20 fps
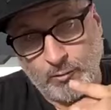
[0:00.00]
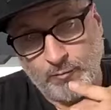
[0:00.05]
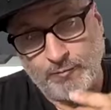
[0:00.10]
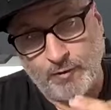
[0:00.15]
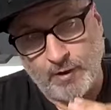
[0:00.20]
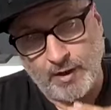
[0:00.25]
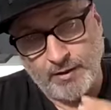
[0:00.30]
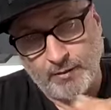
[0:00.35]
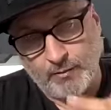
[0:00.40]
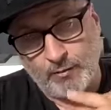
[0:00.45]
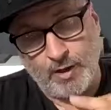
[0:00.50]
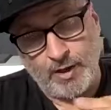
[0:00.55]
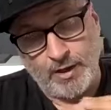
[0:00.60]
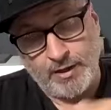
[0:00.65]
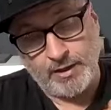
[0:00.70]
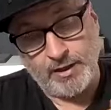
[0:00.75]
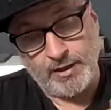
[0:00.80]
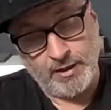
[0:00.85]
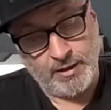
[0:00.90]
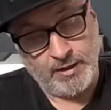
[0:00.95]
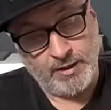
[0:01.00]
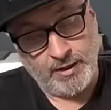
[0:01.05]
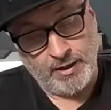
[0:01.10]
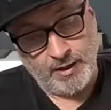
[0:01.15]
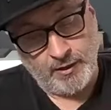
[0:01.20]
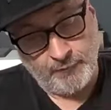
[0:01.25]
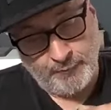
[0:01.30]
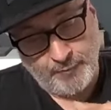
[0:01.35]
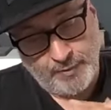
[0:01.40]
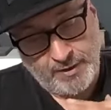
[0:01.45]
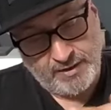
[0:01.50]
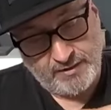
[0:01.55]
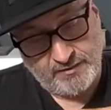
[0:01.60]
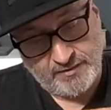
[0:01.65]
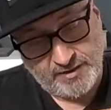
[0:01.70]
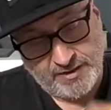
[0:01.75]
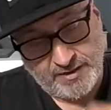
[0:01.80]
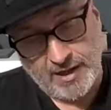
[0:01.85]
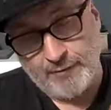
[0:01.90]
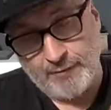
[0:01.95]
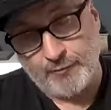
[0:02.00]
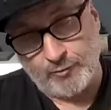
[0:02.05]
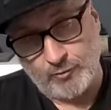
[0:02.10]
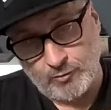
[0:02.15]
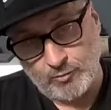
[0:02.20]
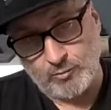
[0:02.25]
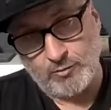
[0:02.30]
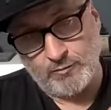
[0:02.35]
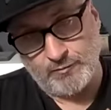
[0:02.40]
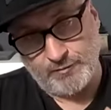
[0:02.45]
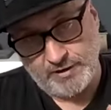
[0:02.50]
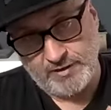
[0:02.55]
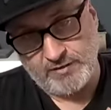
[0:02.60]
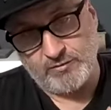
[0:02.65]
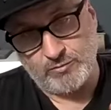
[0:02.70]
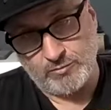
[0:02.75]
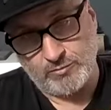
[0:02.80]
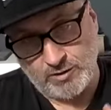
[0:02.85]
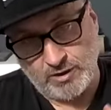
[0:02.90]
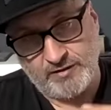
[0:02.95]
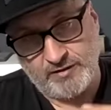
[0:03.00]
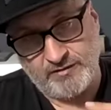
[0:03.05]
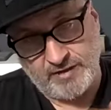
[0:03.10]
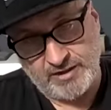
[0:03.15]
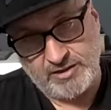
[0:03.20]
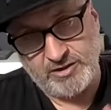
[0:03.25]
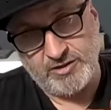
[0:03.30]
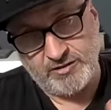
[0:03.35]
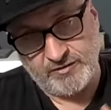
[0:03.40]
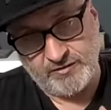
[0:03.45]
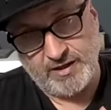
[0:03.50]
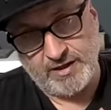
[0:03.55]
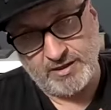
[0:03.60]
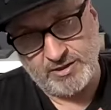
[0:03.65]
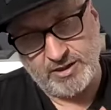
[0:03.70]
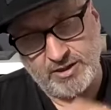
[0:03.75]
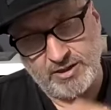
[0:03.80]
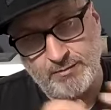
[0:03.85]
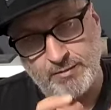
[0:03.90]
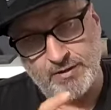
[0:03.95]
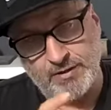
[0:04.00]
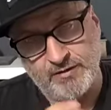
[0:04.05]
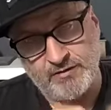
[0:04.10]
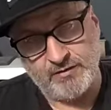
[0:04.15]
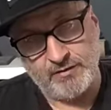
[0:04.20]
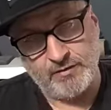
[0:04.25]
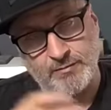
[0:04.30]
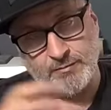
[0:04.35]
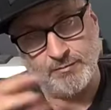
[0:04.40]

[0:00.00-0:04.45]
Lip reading: find a way of being together, all of these organizations, actually, because